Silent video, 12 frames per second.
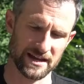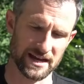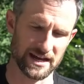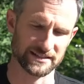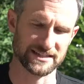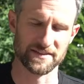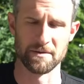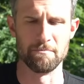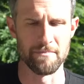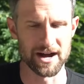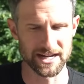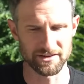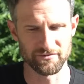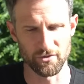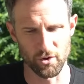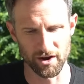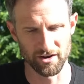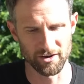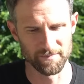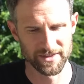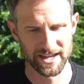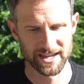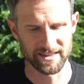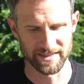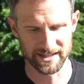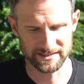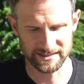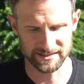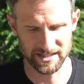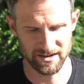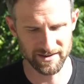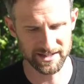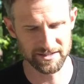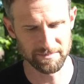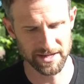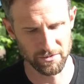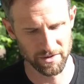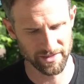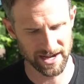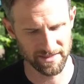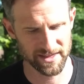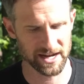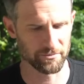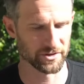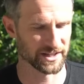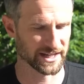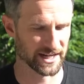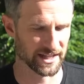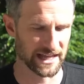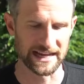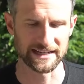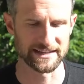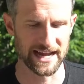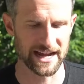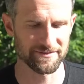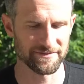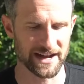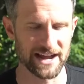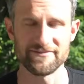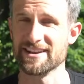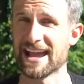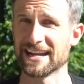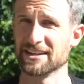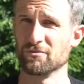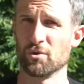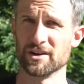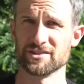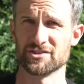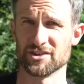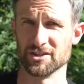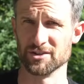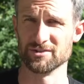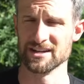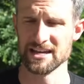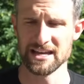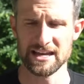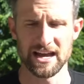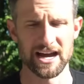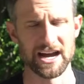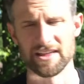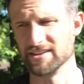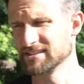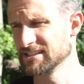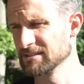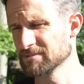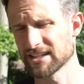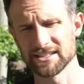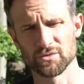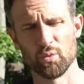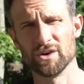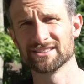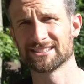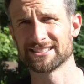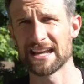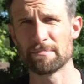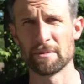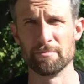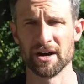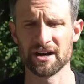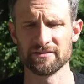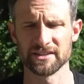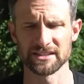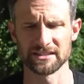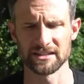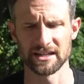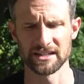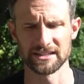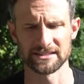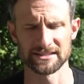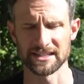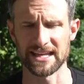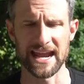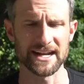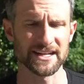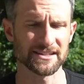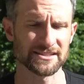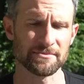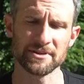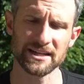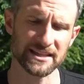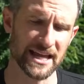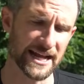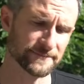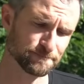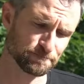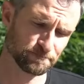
It's got the money foil. This is going to be one that I think I'm really gonna like. 9.5 -1.2. This seems like it's one step above a cicada or something like that.